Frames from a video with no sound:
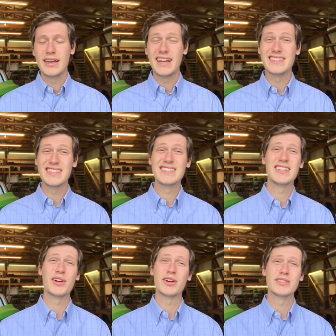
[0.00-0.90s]
and
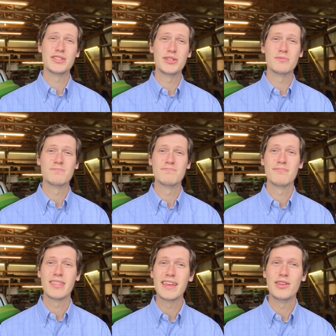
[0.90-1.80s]
sincere as you.
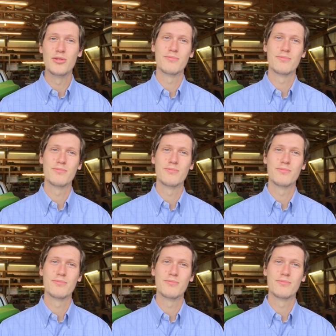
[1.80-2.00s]
Thank you.